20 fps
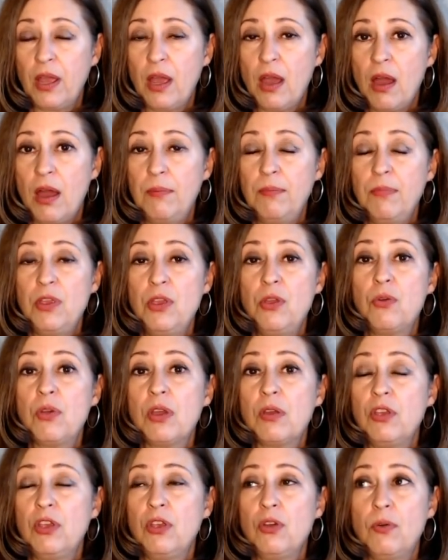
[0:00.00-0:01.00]
um, you
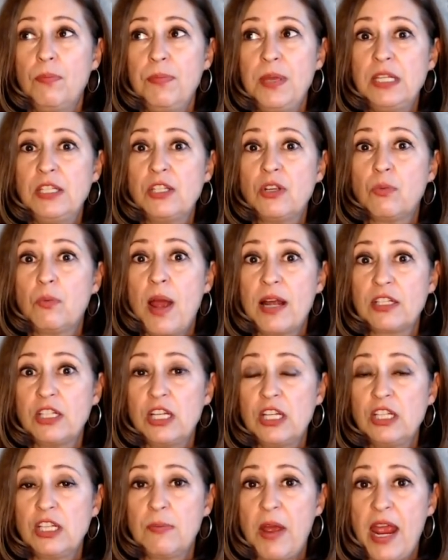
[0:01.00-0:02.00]
can, you'll be
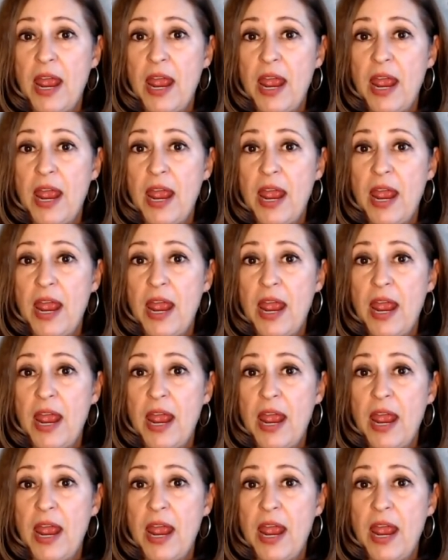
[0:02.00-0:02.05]
directed to my